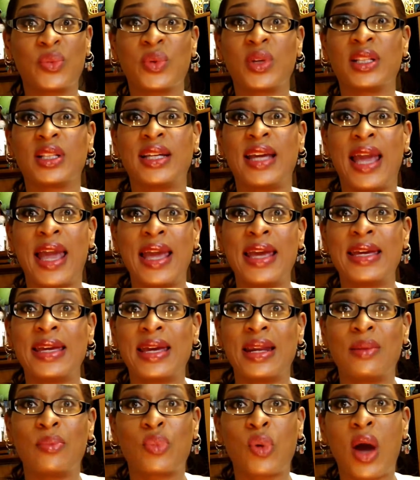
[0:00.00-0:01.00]
really hate
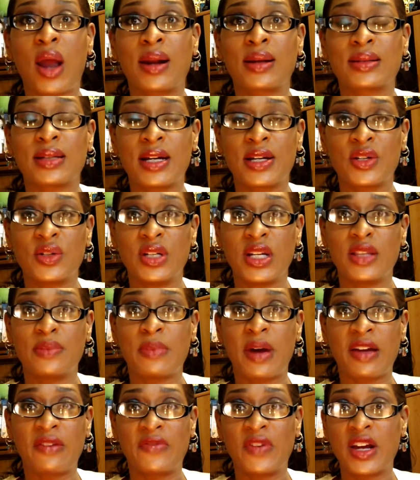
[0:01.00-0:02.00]
getting product underneath
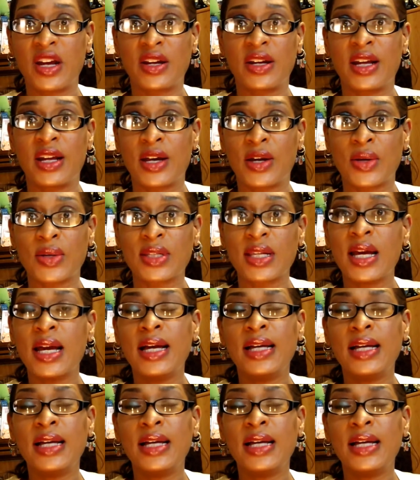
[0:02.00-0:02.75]
my fingernails.